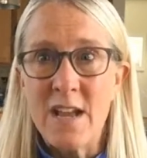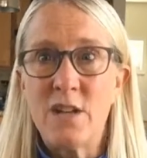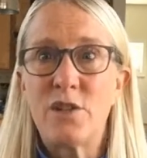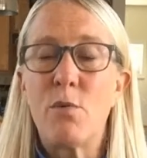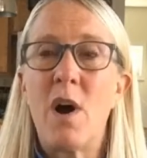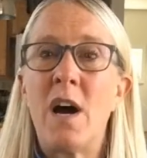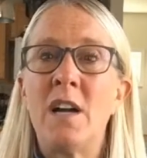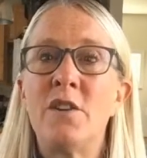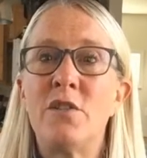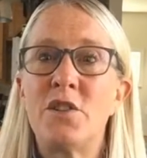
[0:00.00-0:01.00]
So
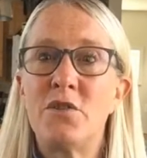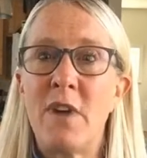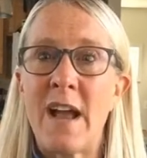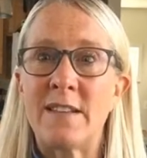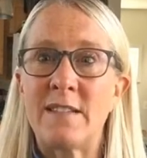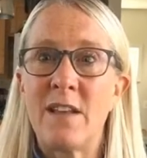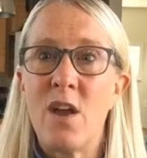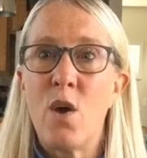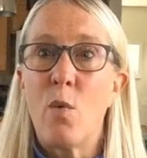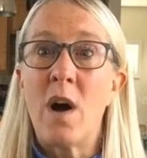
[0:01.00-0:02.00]
under stress,
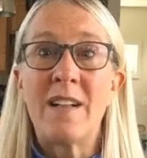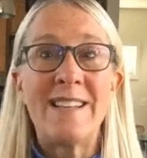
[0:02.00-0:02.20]
while